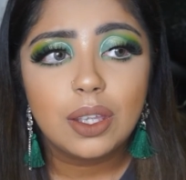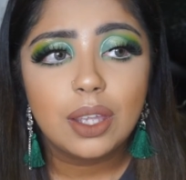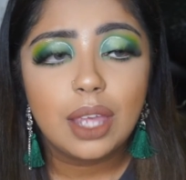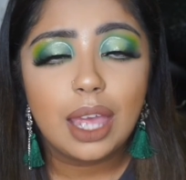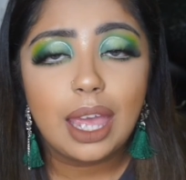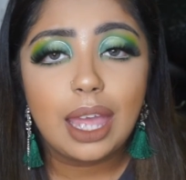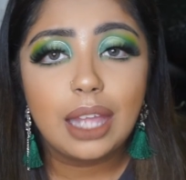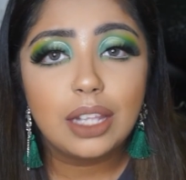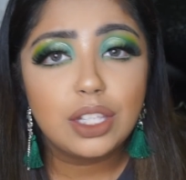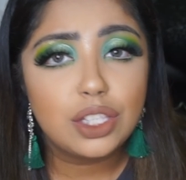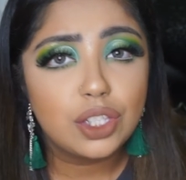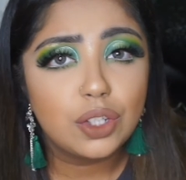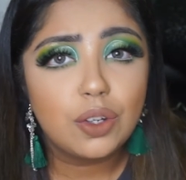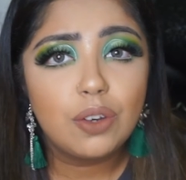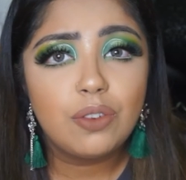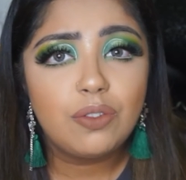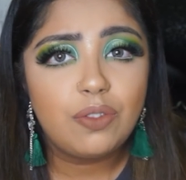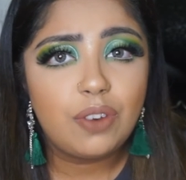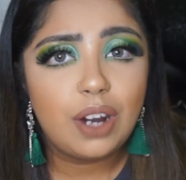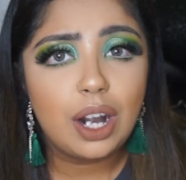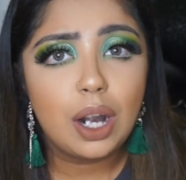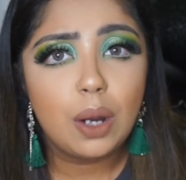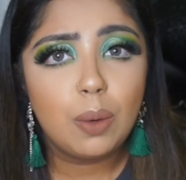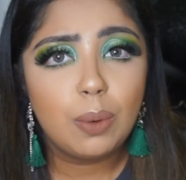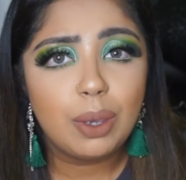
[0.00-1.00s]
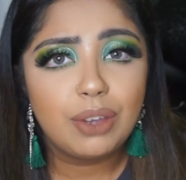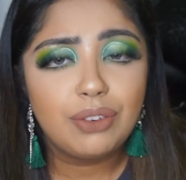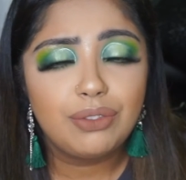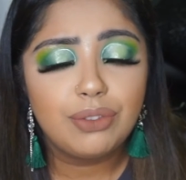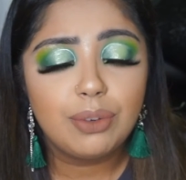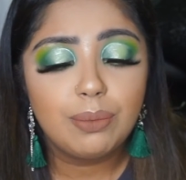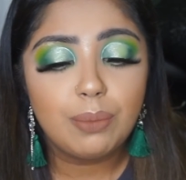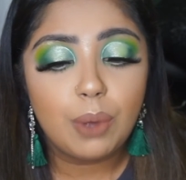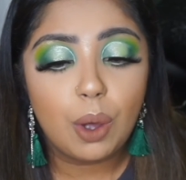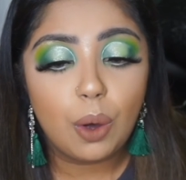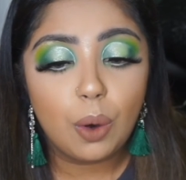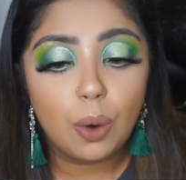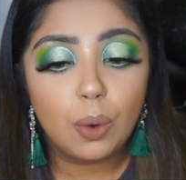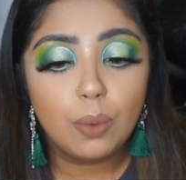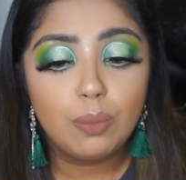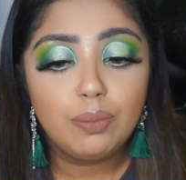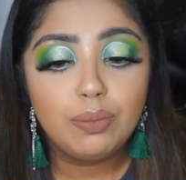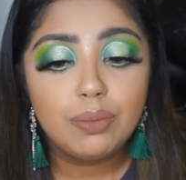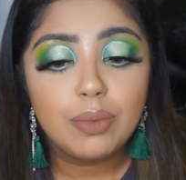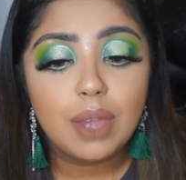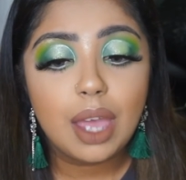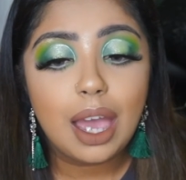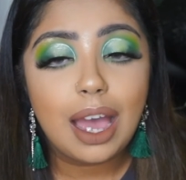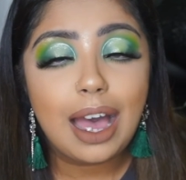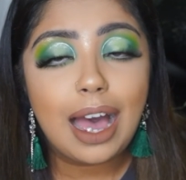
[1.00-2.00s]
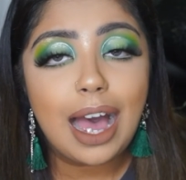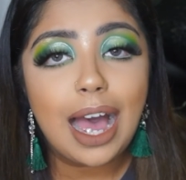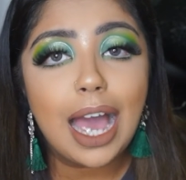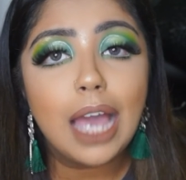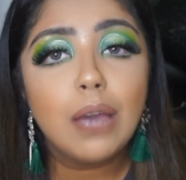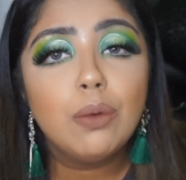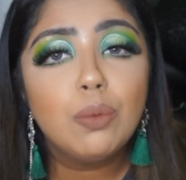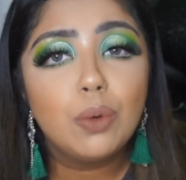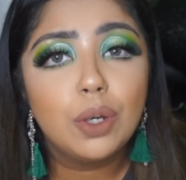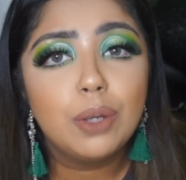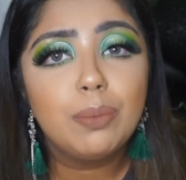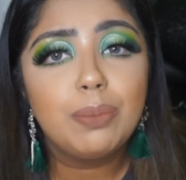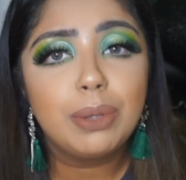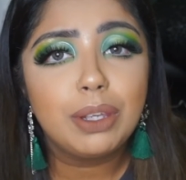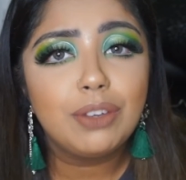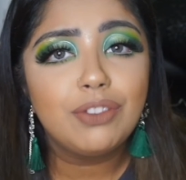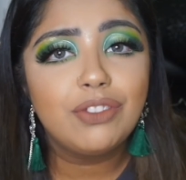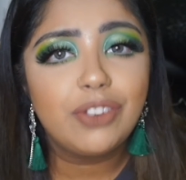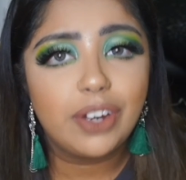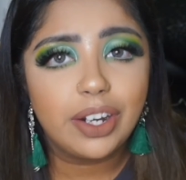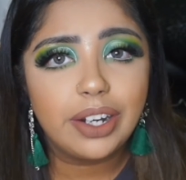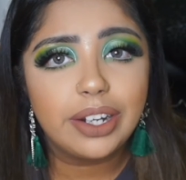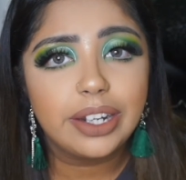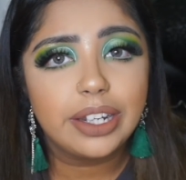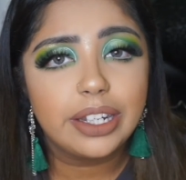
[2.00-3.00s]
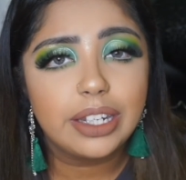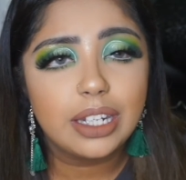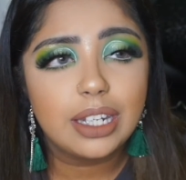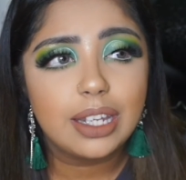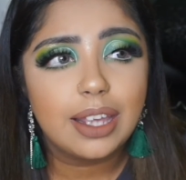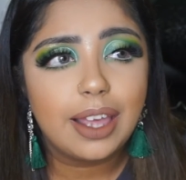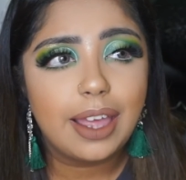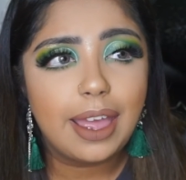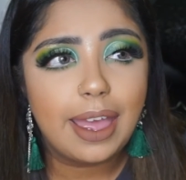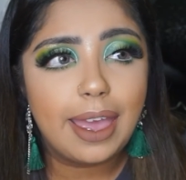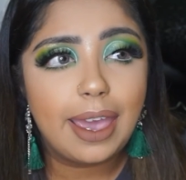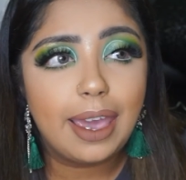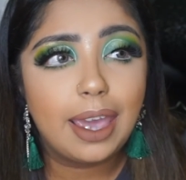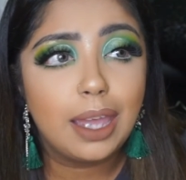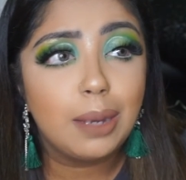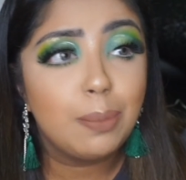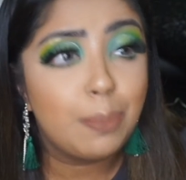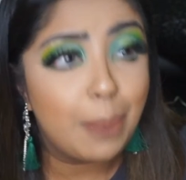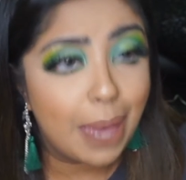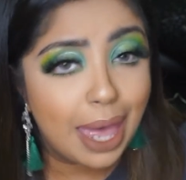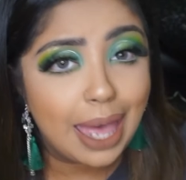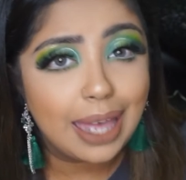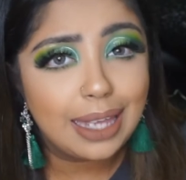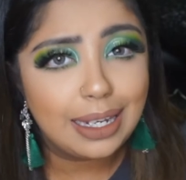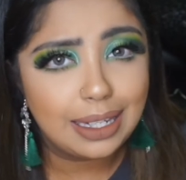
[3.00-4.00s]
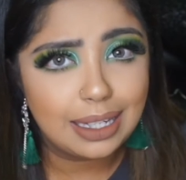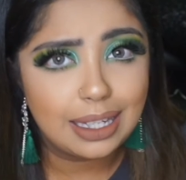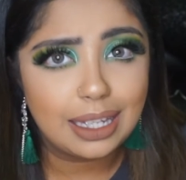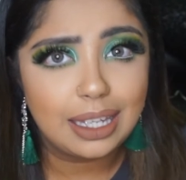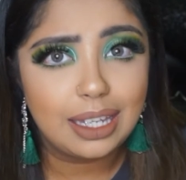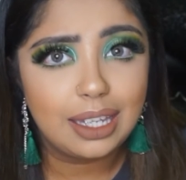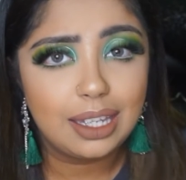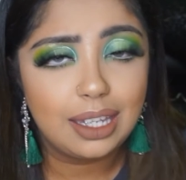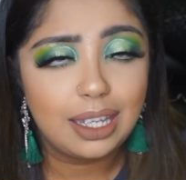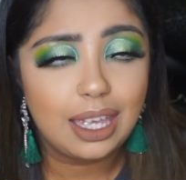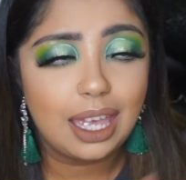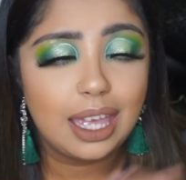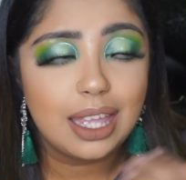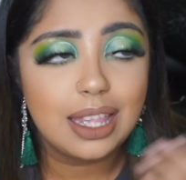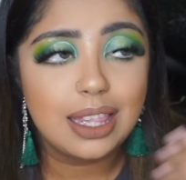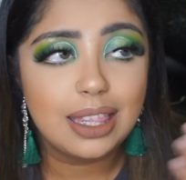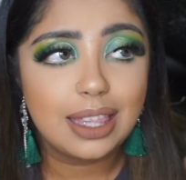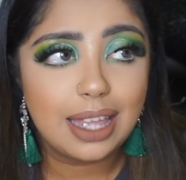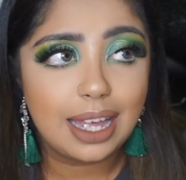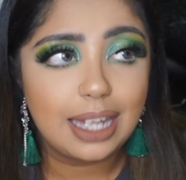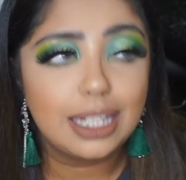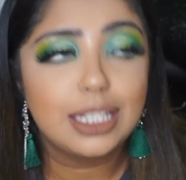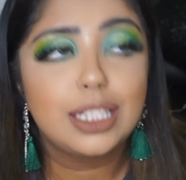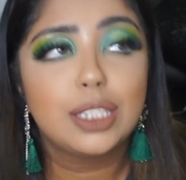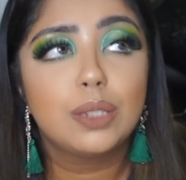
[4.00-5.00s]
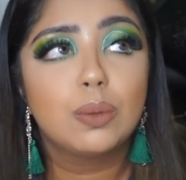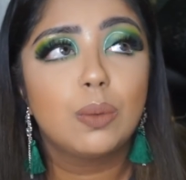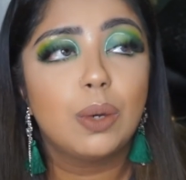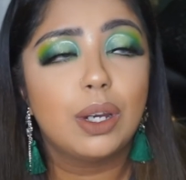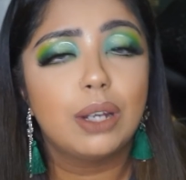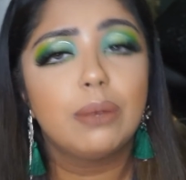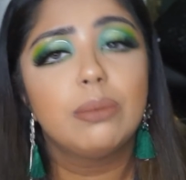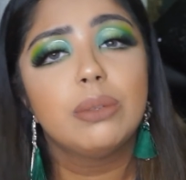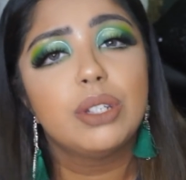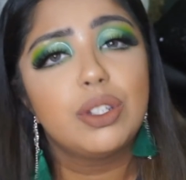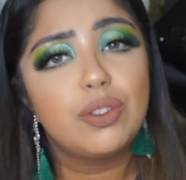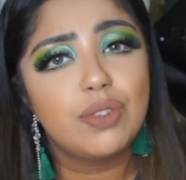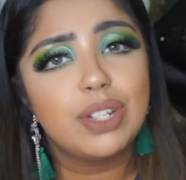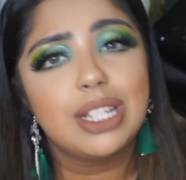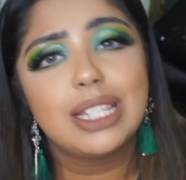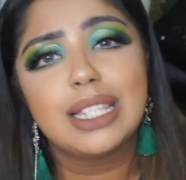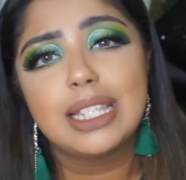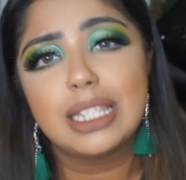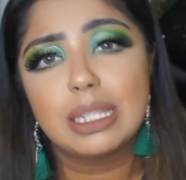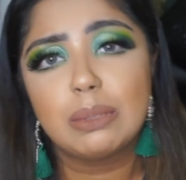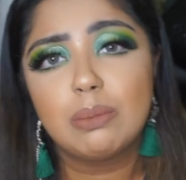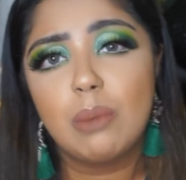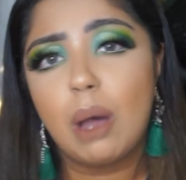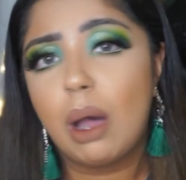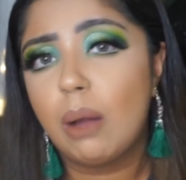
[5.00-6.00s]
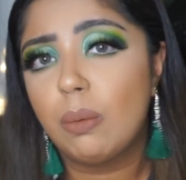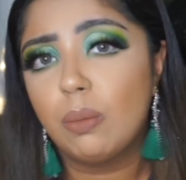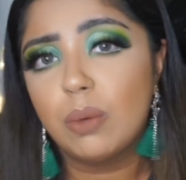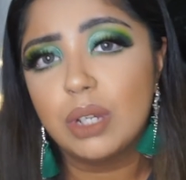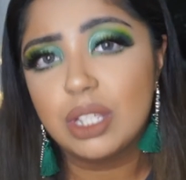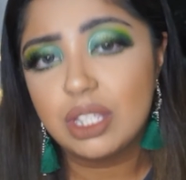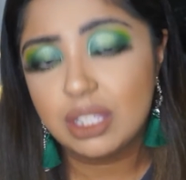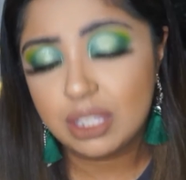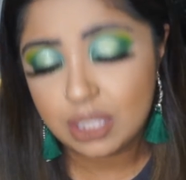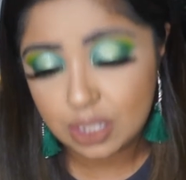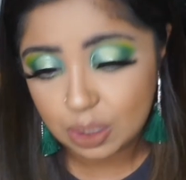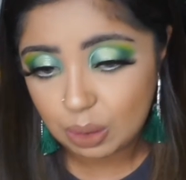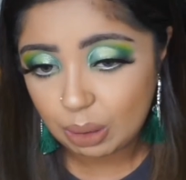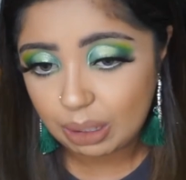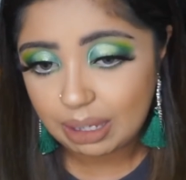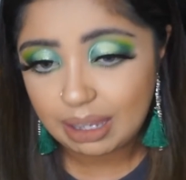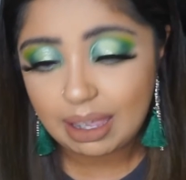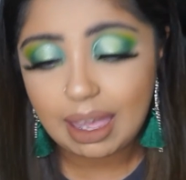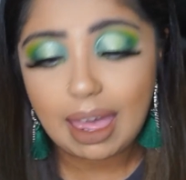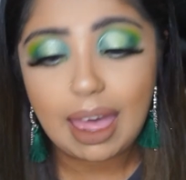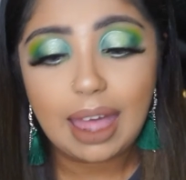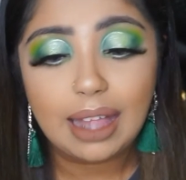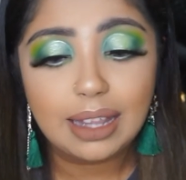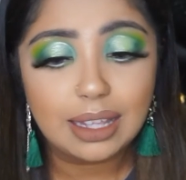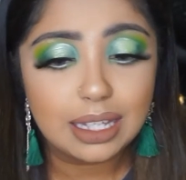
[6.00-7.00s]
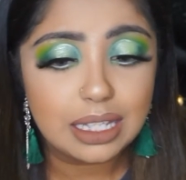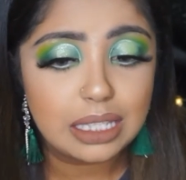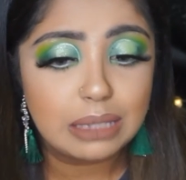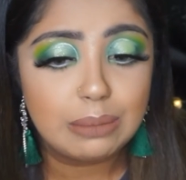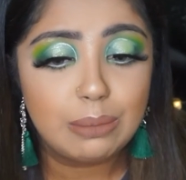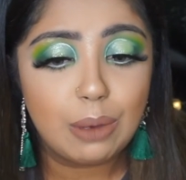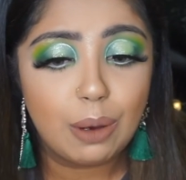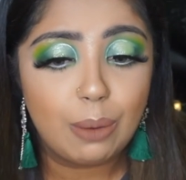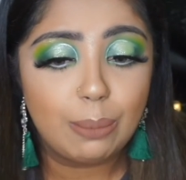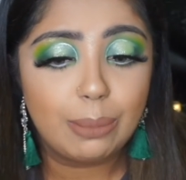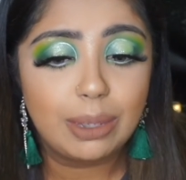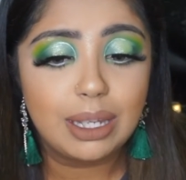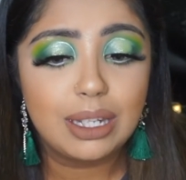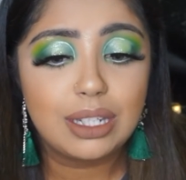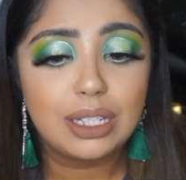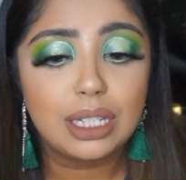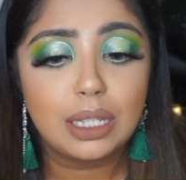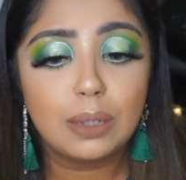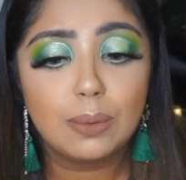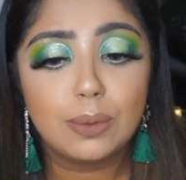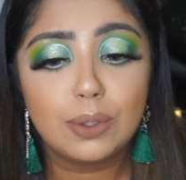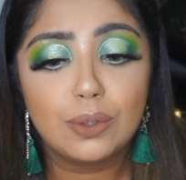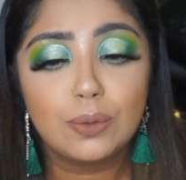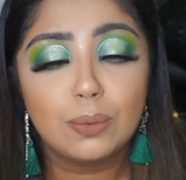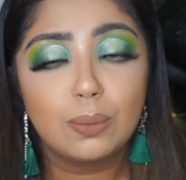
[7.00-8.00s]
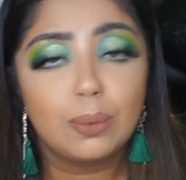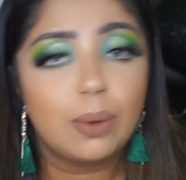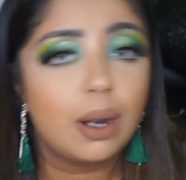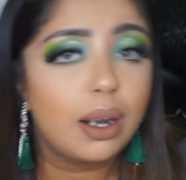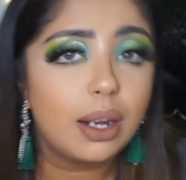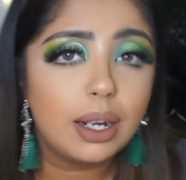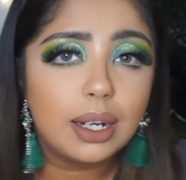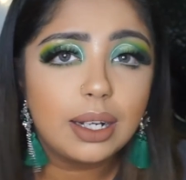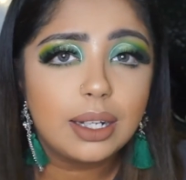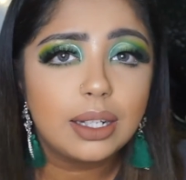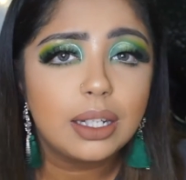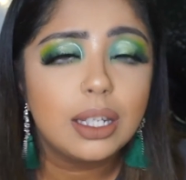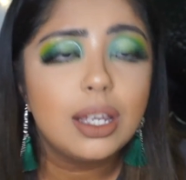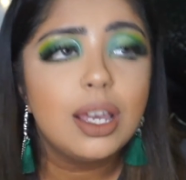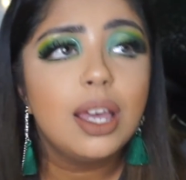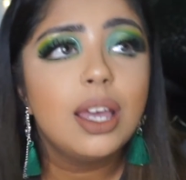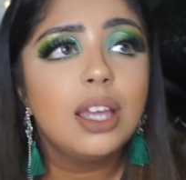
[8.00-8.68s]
and so far away from home, I would be worried and panicking. And that's what Mitrice's mom was doing at this moment. She was worried.